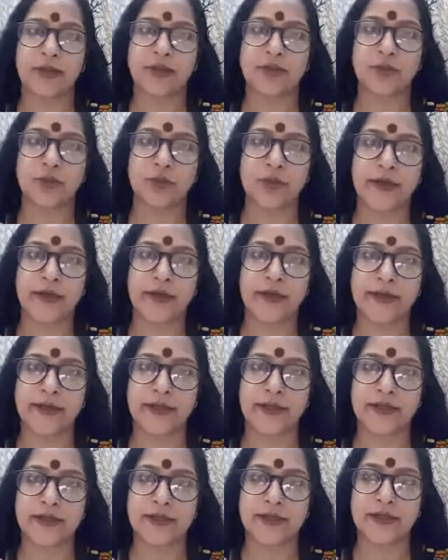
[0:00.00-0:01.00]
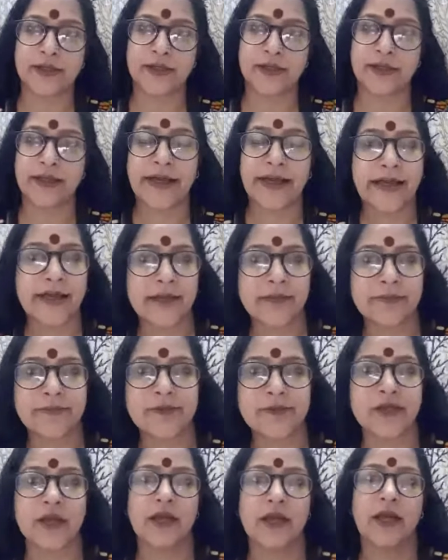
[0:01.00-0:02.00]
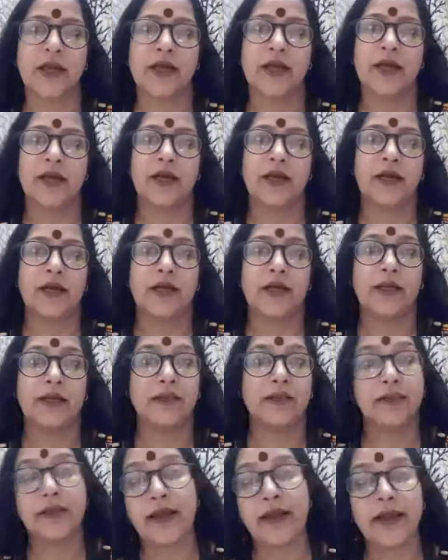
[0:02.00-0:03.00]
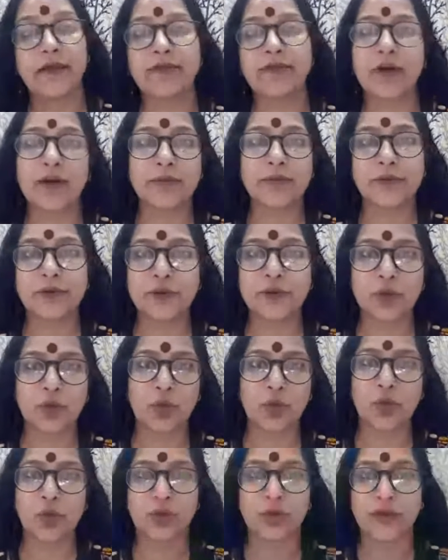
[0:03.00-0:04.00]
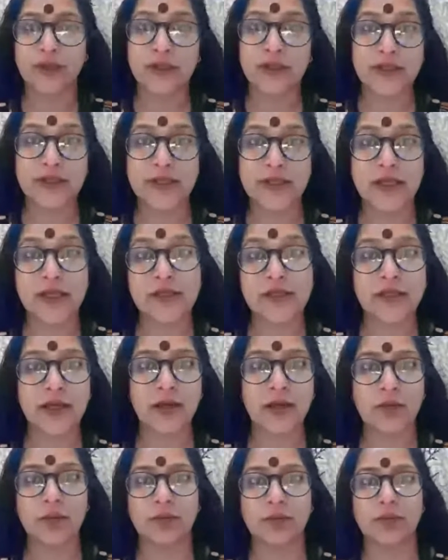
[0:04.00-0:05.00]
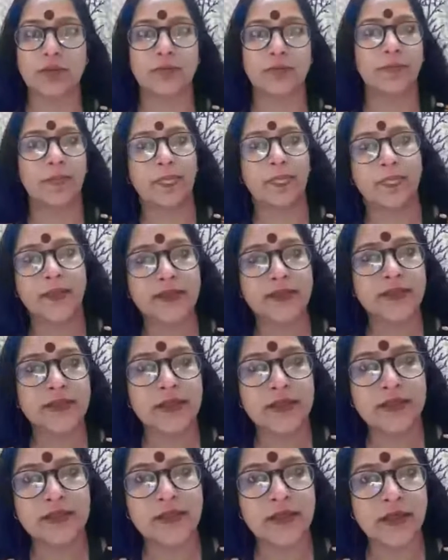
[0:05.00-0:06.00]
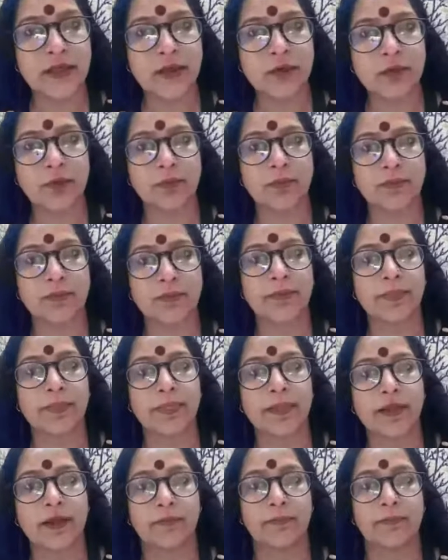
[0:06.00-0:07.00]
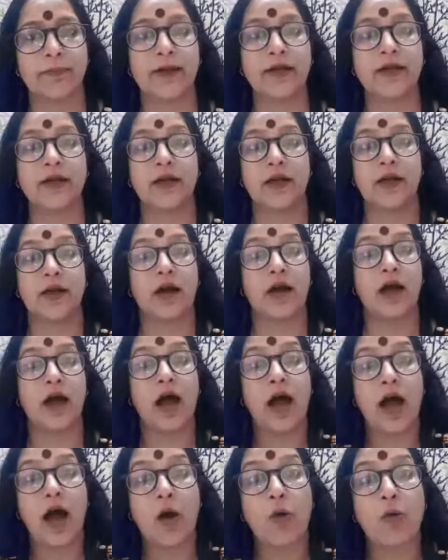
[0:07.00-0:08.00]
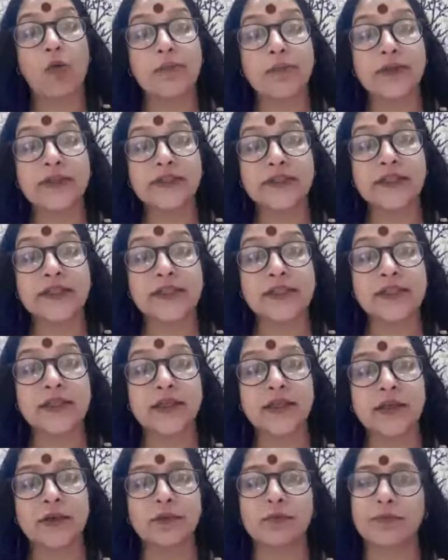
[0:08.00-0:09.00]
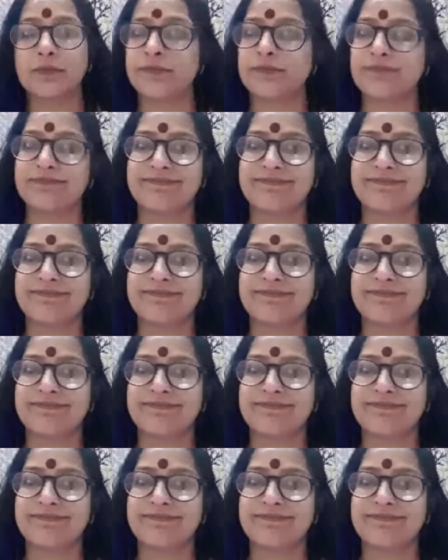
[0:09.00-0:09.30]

into various games. They have come to know, oh, this is new, this is new. But how much is the new?